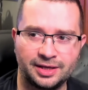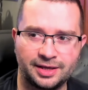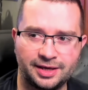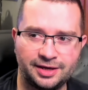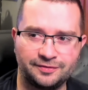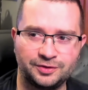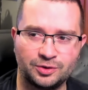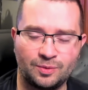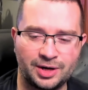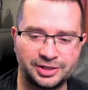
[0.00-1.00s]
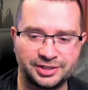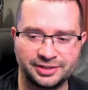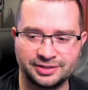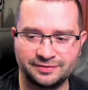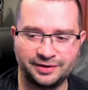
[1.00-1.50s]
if you are watching
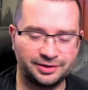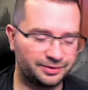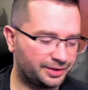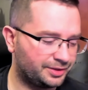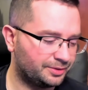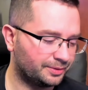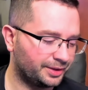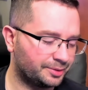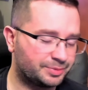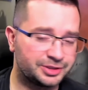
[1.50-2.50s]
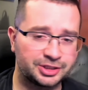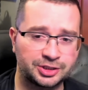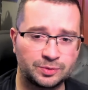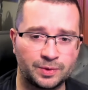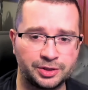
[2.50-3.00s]
this video and you're in a
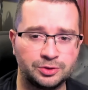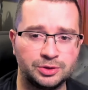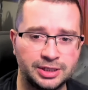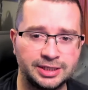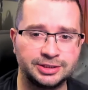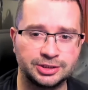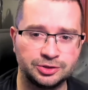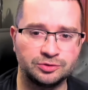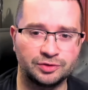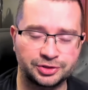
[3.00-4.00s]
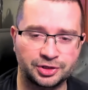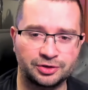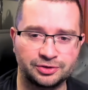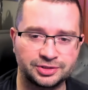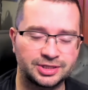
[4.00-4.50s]
position where you need to do
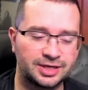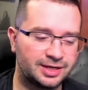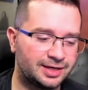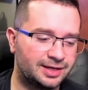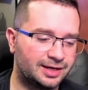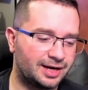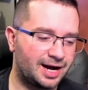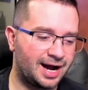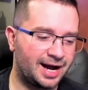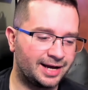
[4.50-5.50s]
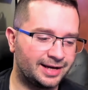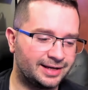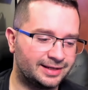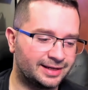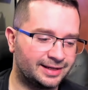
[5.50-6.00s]
returns,
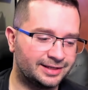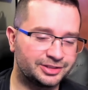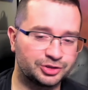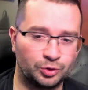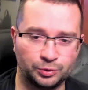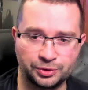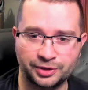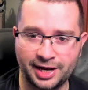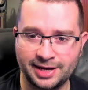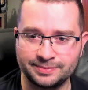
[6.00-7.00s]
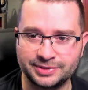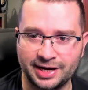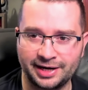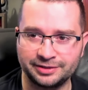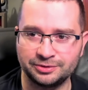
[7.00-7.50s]
and it's older games,
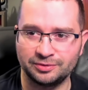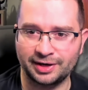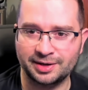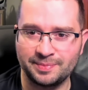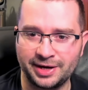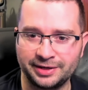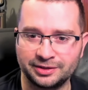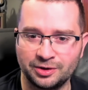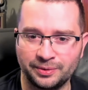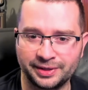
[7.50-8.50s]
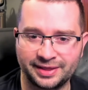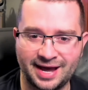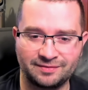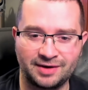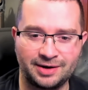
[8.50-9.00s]
I do recommend going
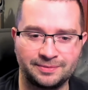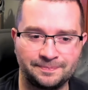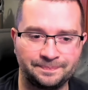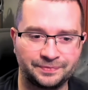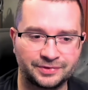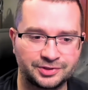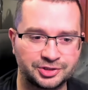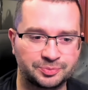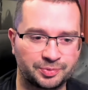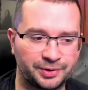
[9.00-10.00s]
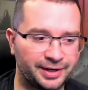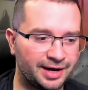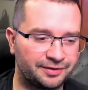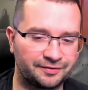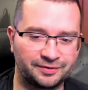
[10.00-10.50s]
that route. Just printing
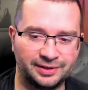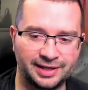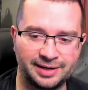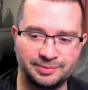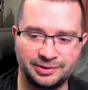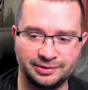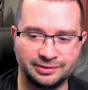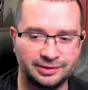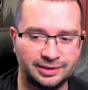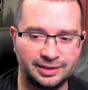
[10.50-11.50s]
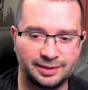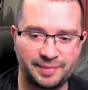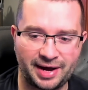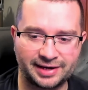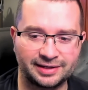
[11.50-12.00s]
out the free label,
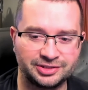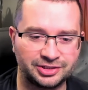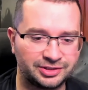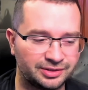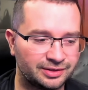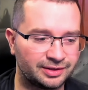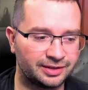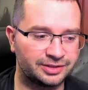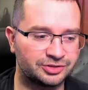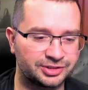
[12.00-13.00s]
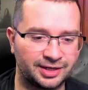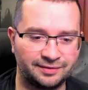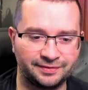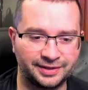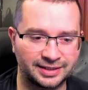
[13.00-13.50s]
packaging it
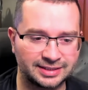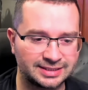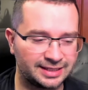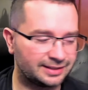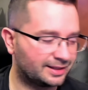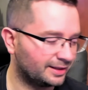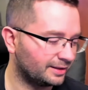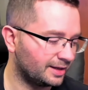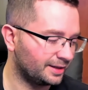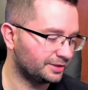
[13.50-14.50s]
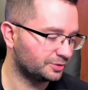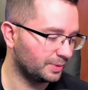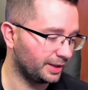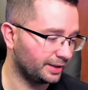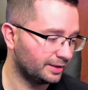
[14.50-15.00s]
yourself, and then sending it on its way.